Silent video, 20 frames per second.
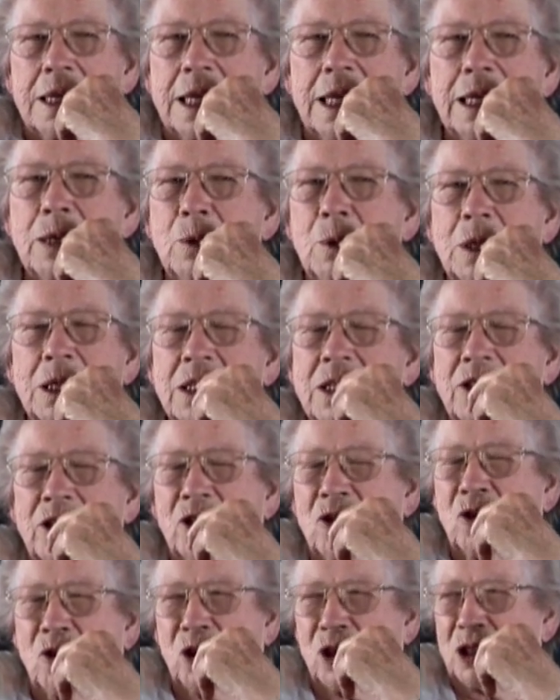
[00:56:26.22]
He wasn't
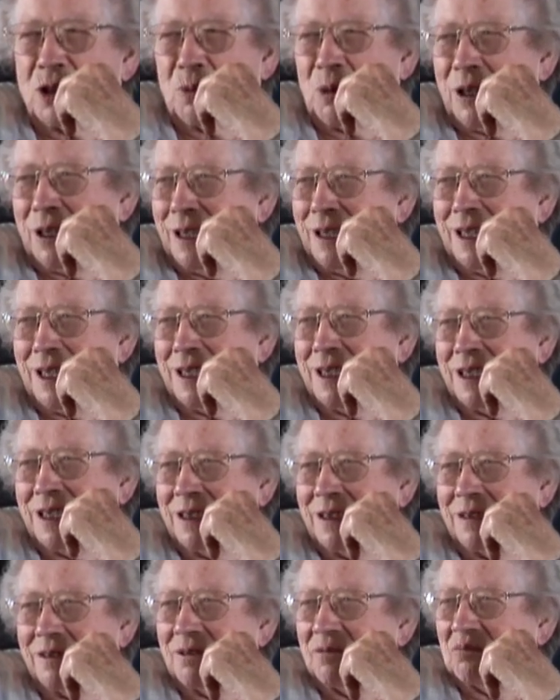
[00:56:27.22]
a horseman. He
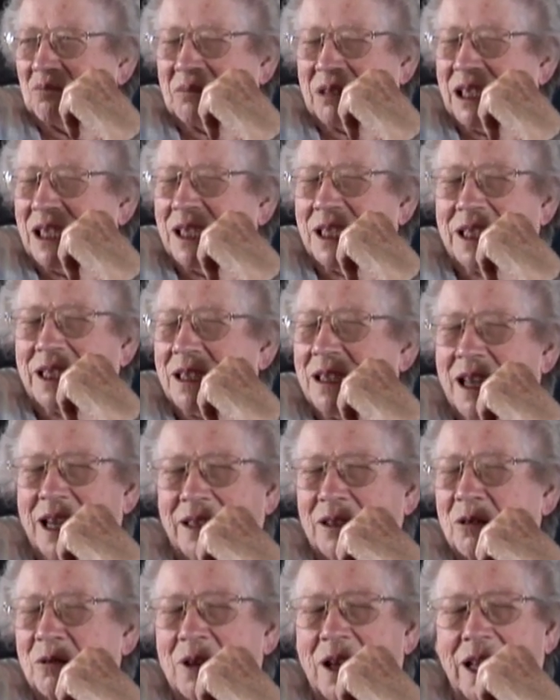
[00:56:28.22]
didn't he didn't
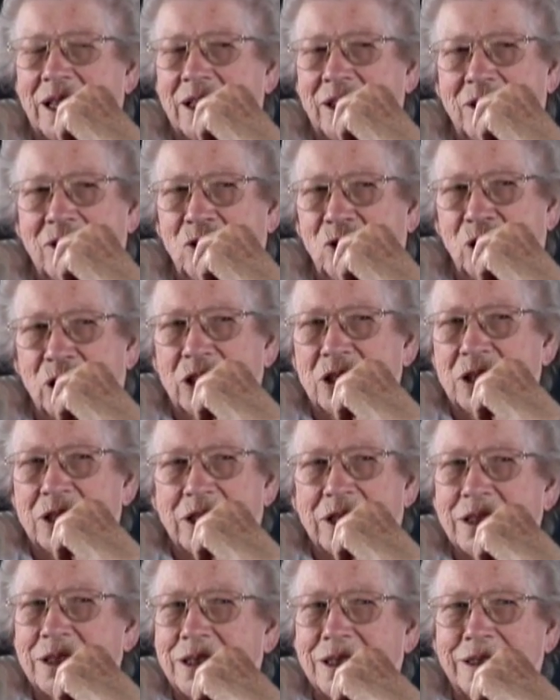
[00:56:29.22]
like to ride the
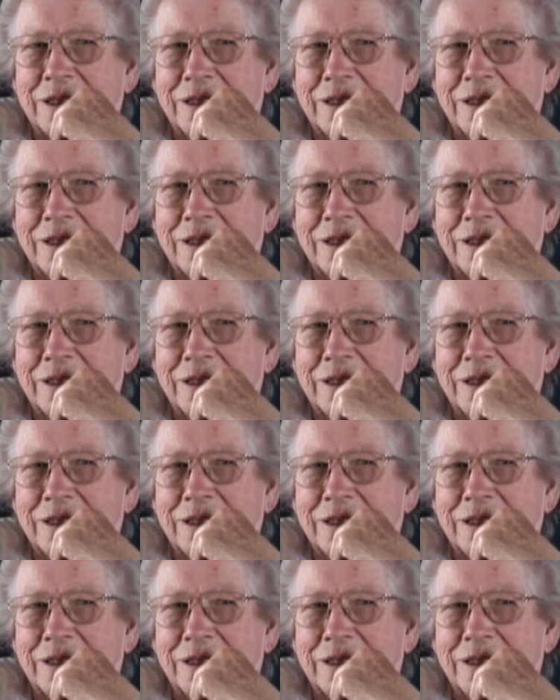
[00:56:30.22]
horses.